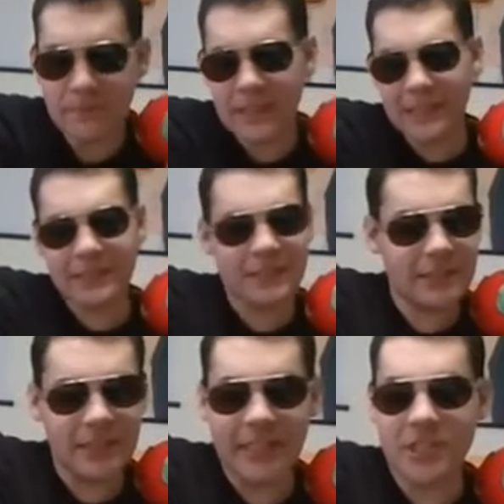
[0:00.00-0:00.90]
is
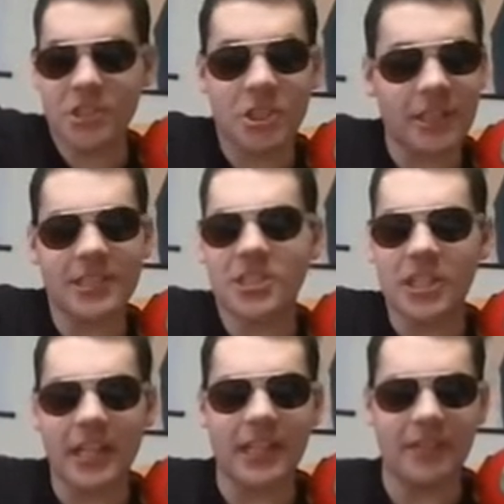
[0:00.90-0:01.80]
still it's just
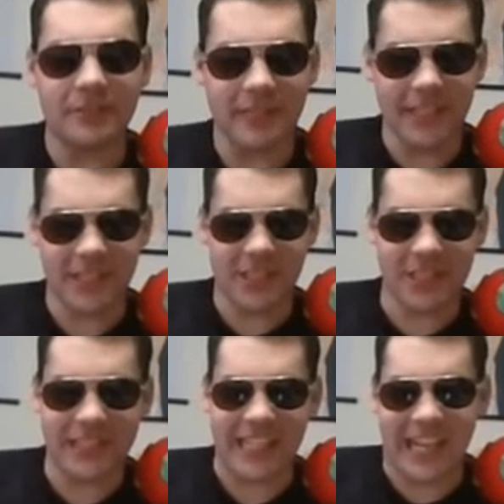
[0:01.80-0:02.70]
jello. It's just
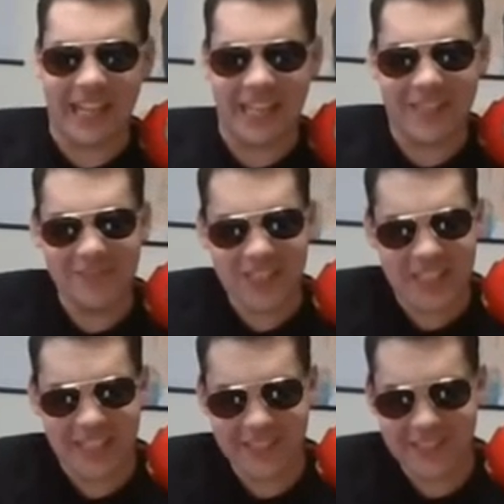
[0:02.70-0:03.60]
a can of
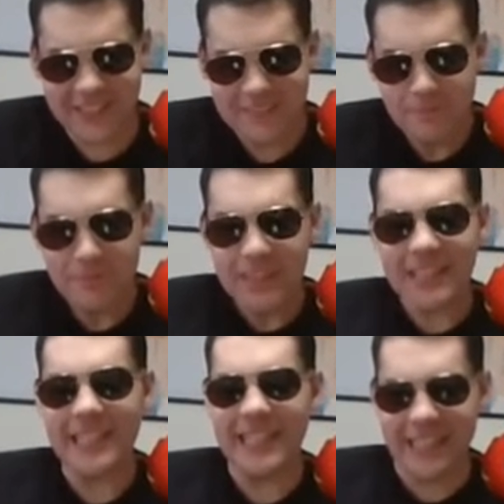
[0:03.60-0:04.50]
jello.
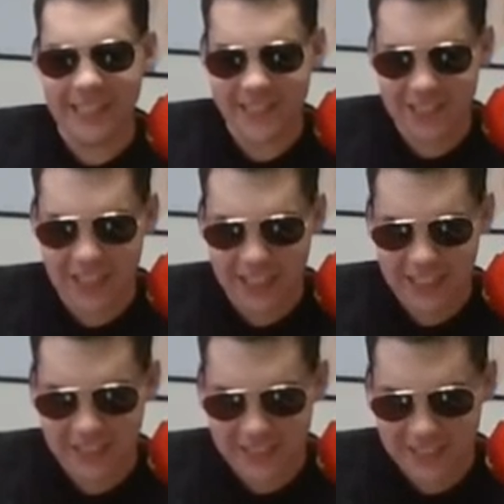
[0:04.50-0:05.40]
Canned
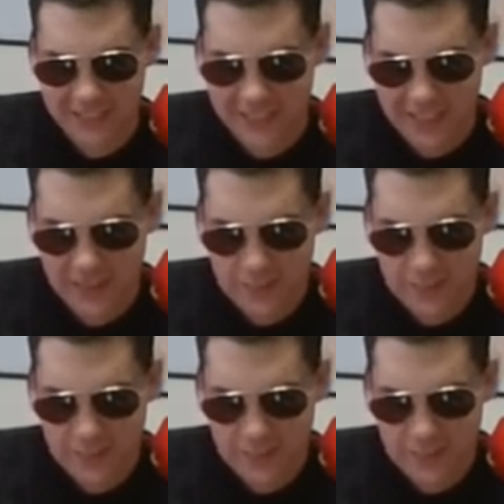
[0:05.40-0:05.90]
jello, dude.